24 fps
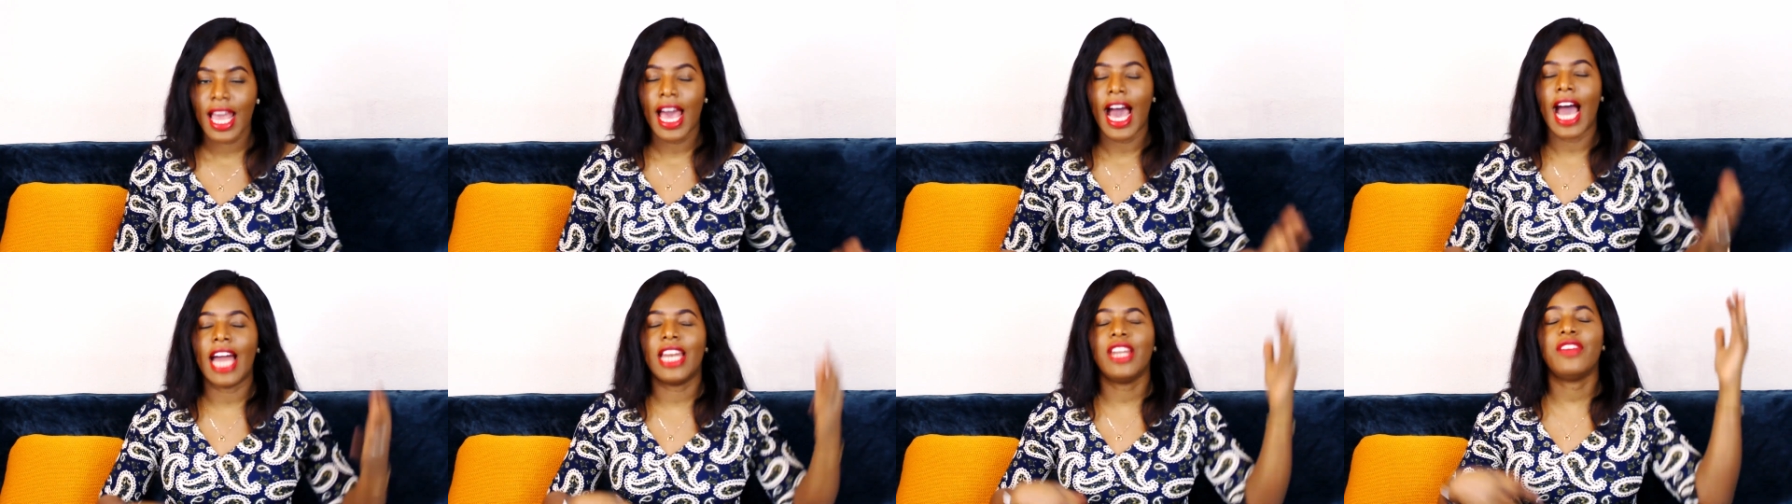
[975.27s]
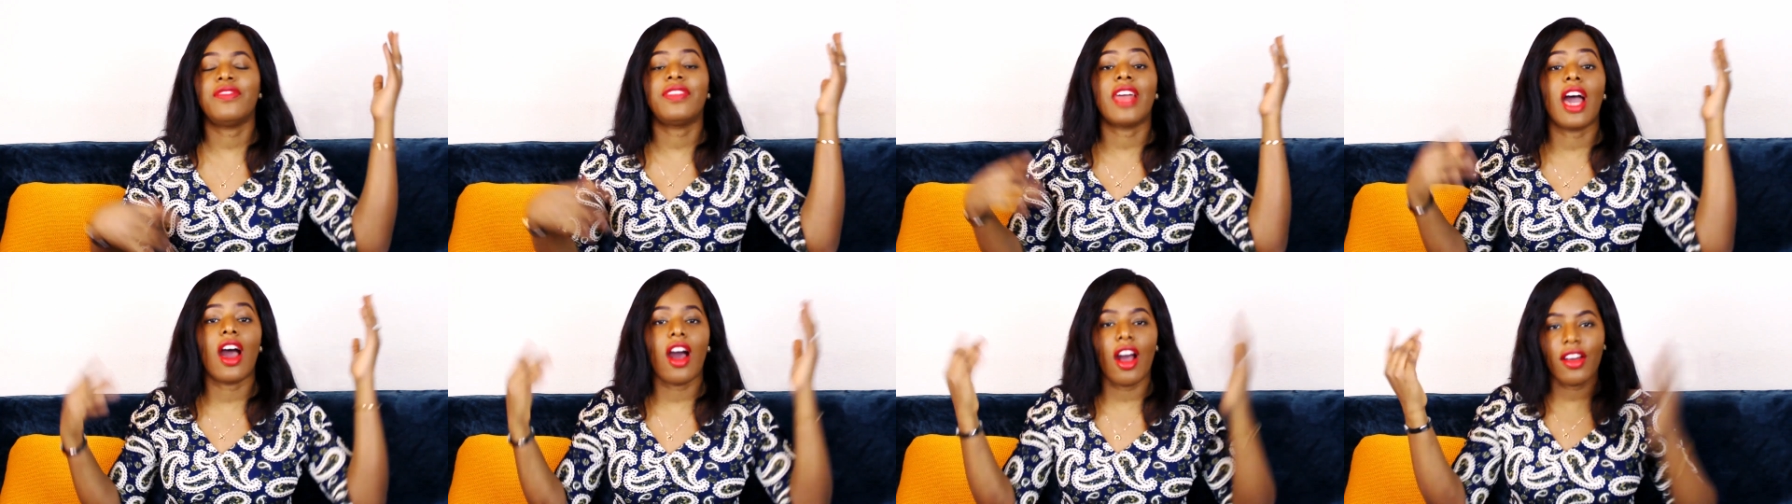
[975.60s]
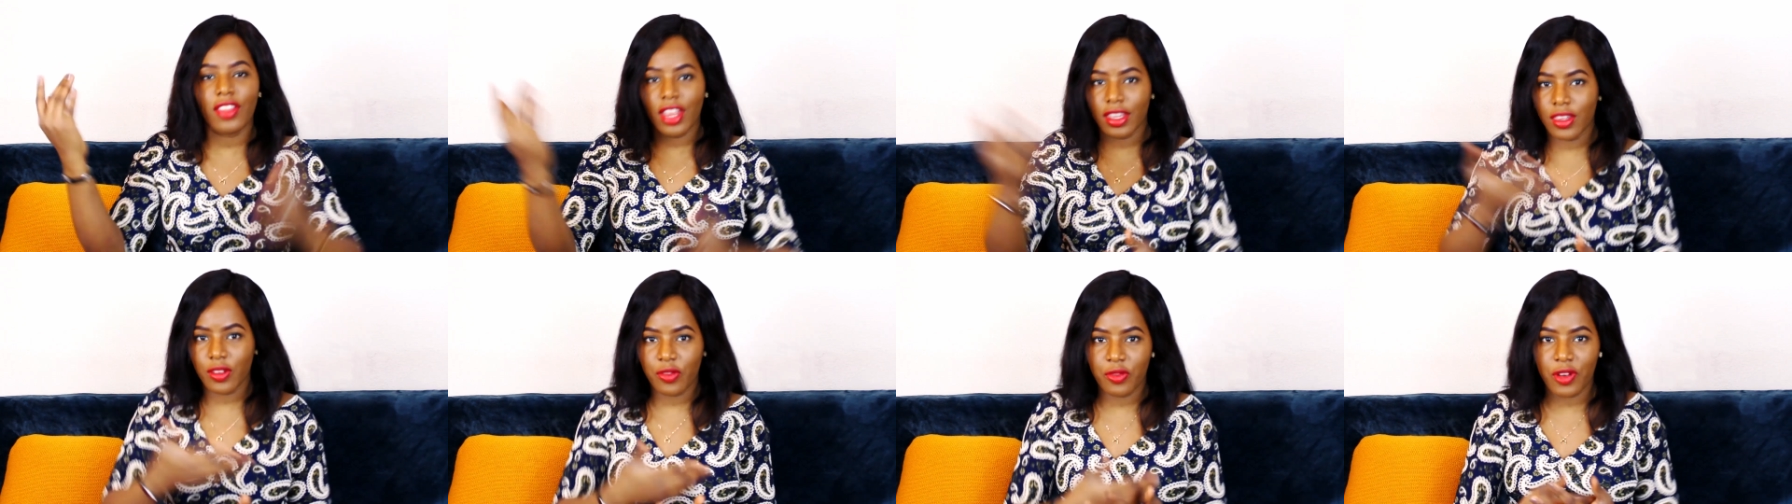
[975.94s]
and if there are
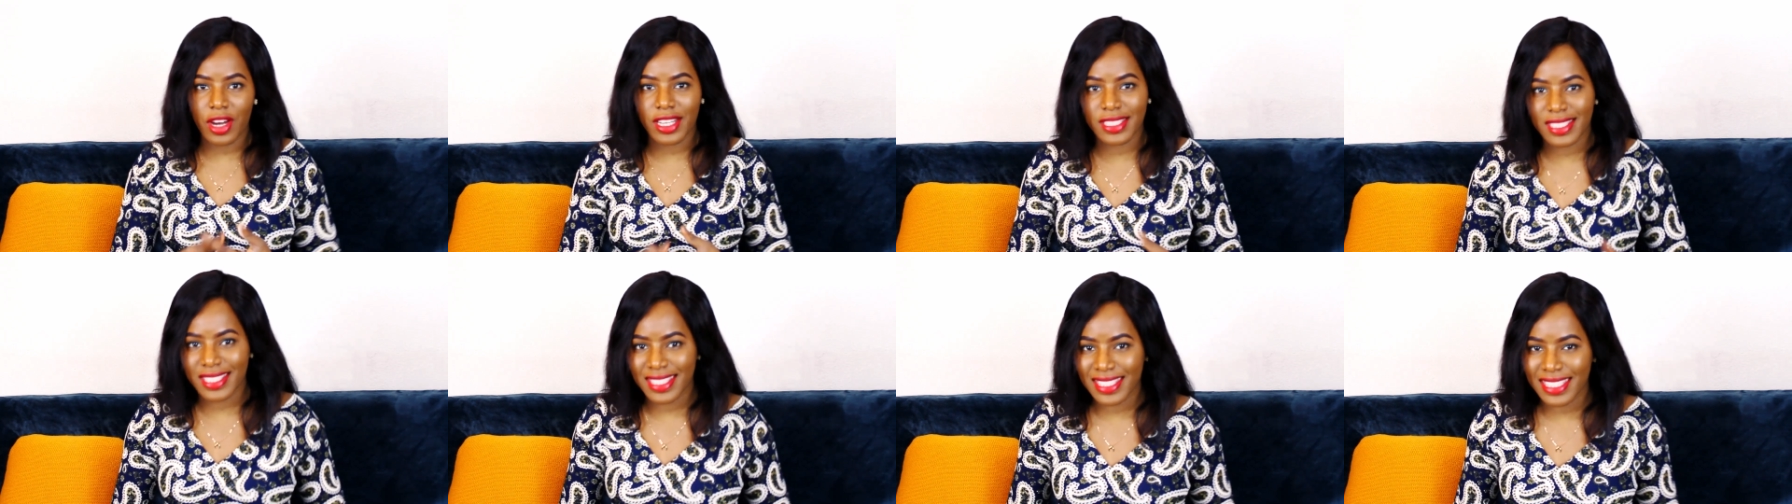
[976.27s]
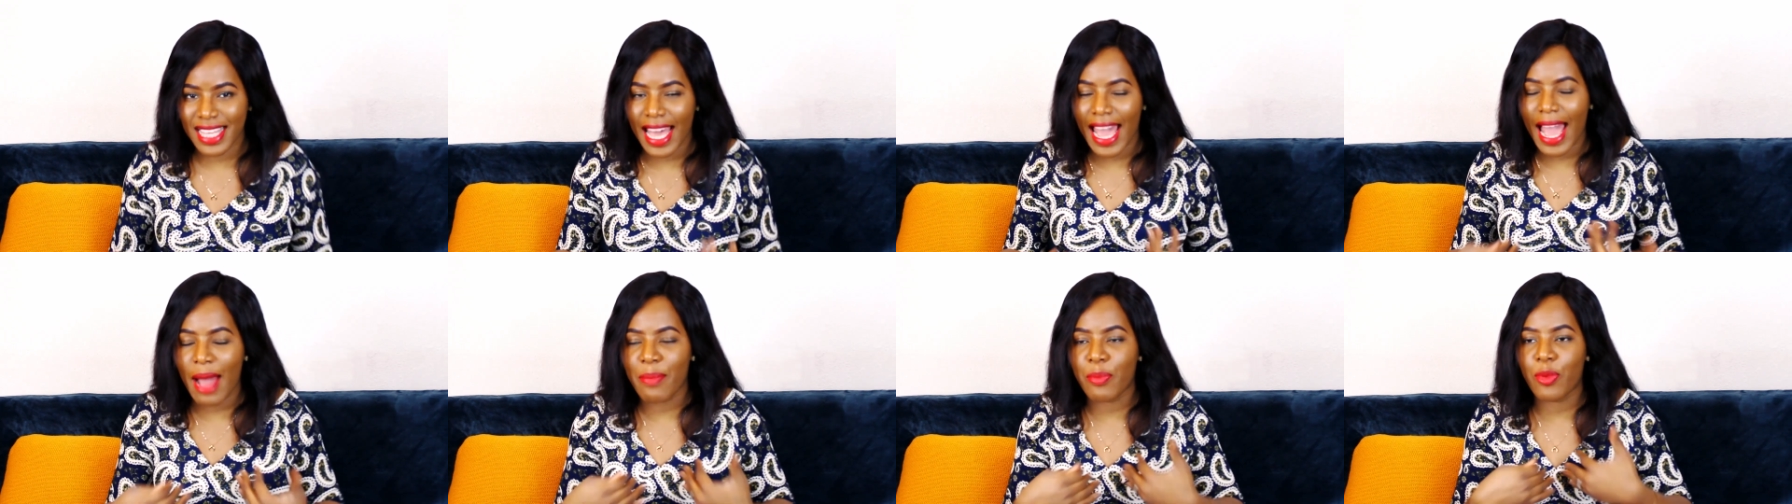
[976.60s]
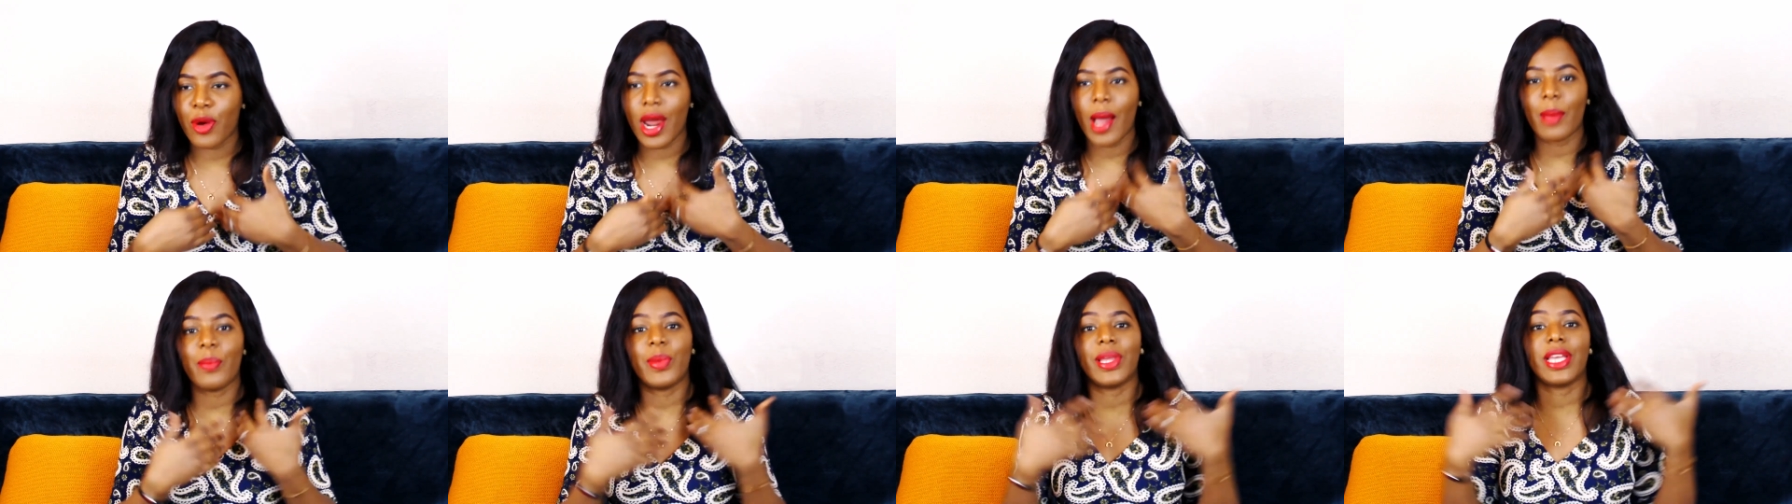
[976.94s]
other differences that I
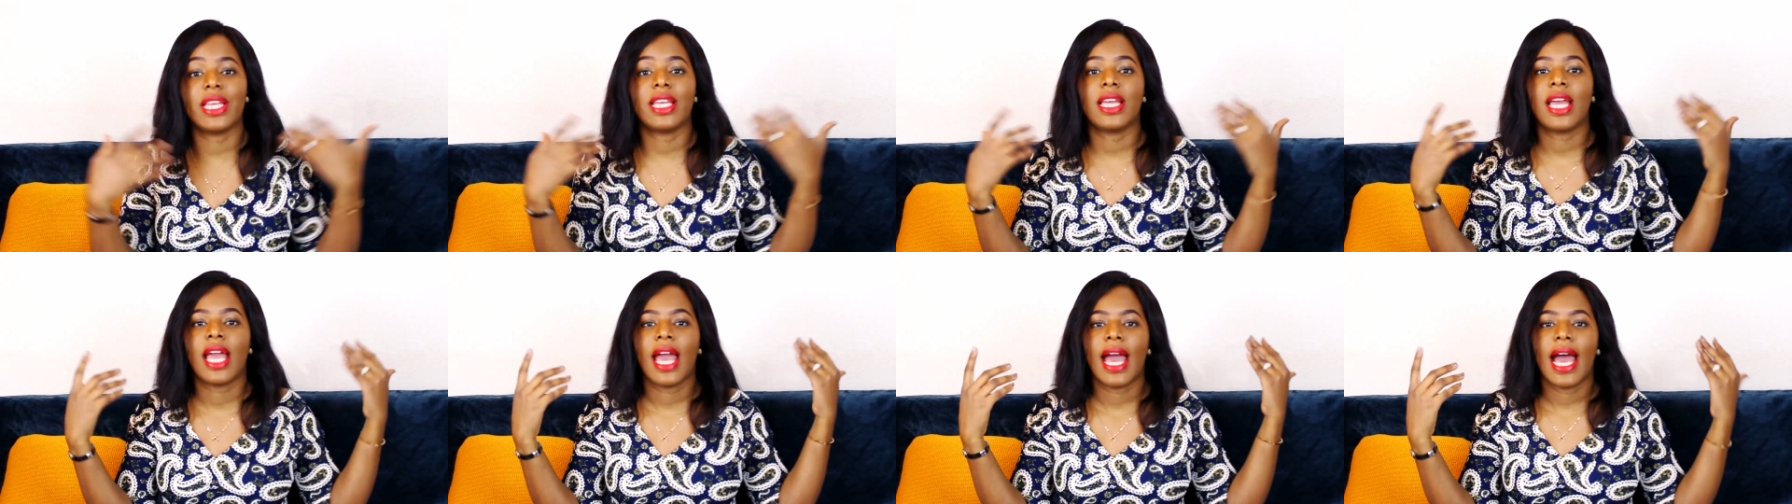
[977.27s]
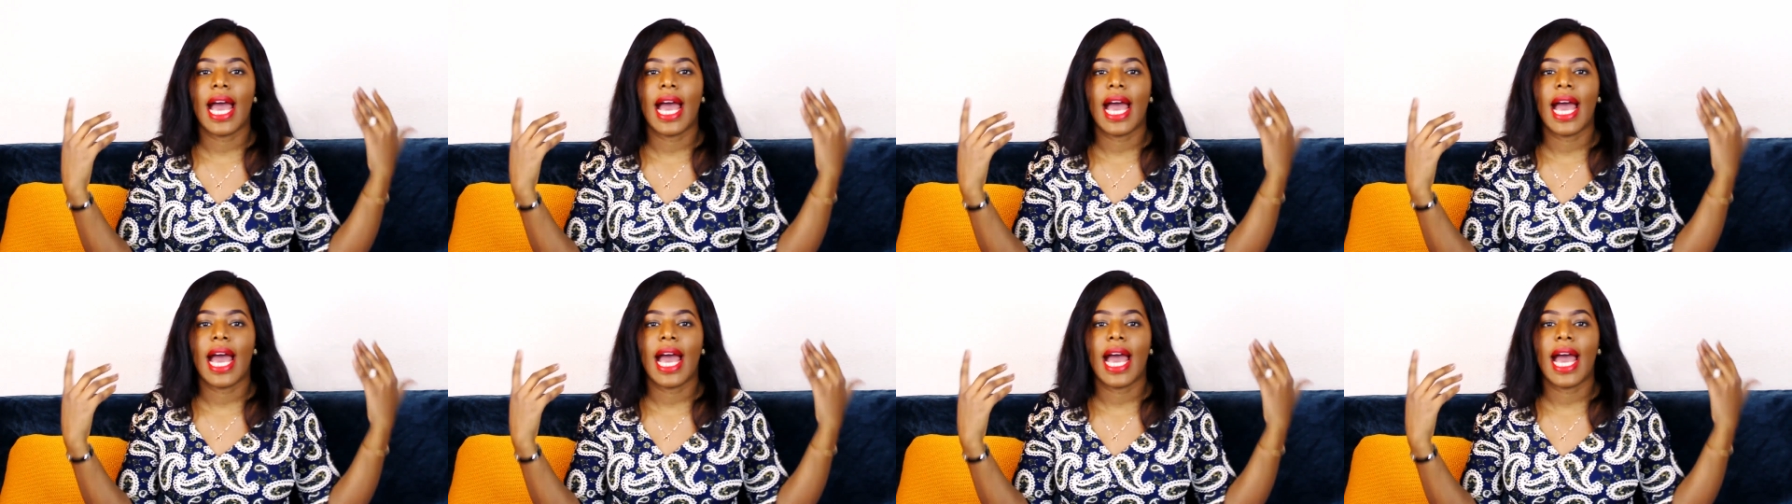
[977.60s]
probably